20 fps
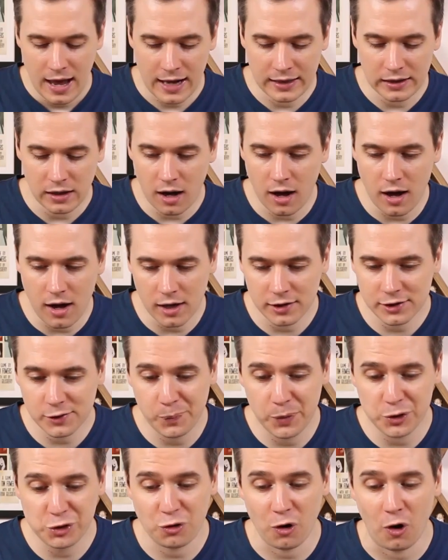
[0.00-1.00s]
and ask
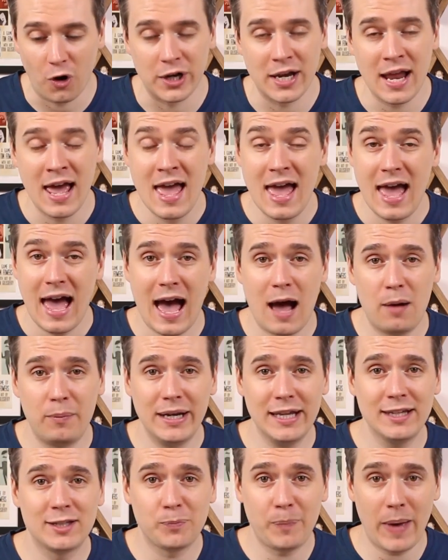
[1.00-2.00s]
Patron how
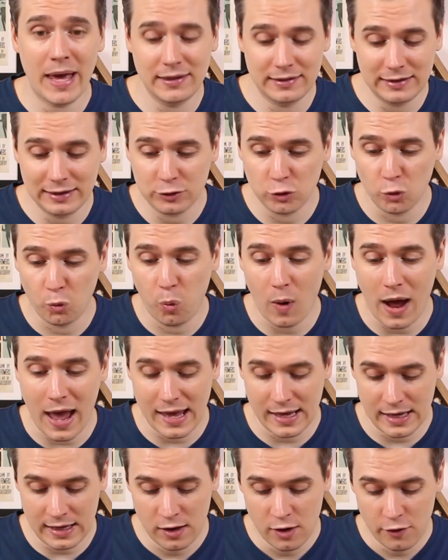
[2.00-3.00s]
many spaces
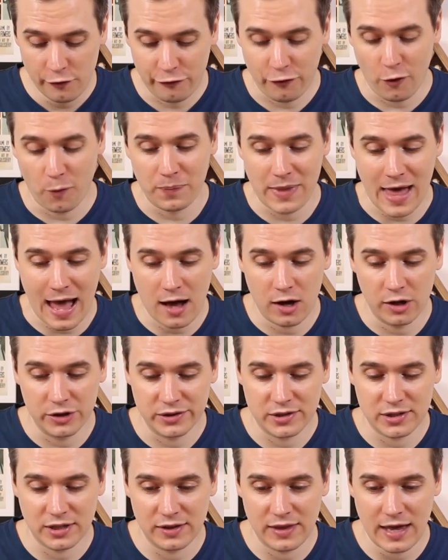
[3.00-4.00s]
away from that
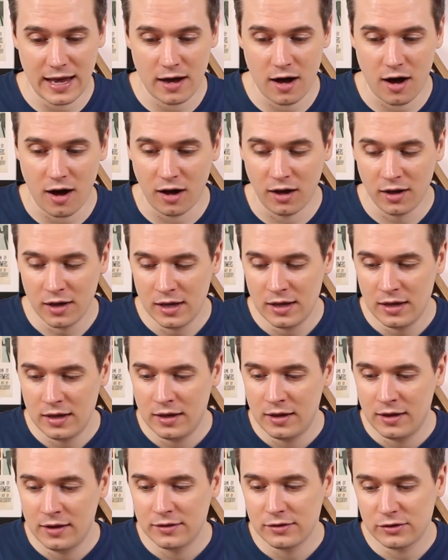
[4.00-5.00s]
hunter they are.
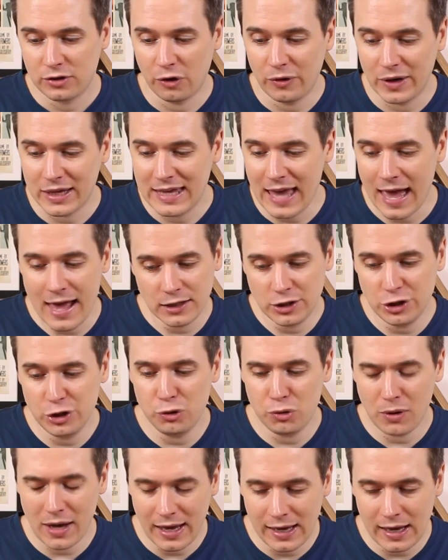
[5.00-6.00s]
So
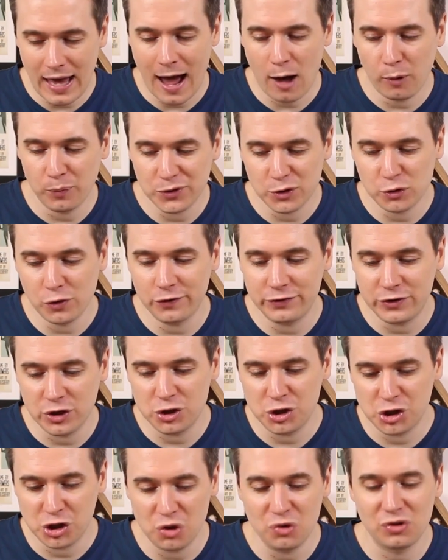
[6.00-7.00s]
again, it helps to have
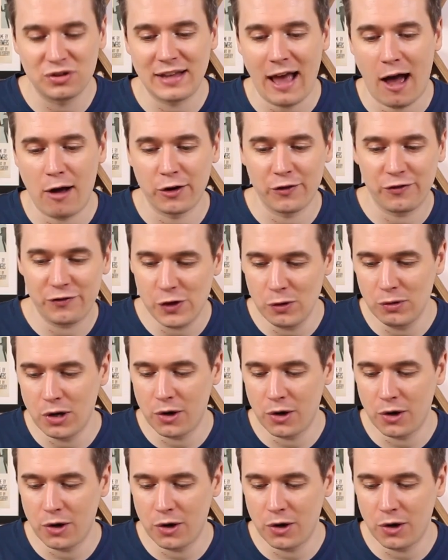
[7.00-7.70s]
deduced down a few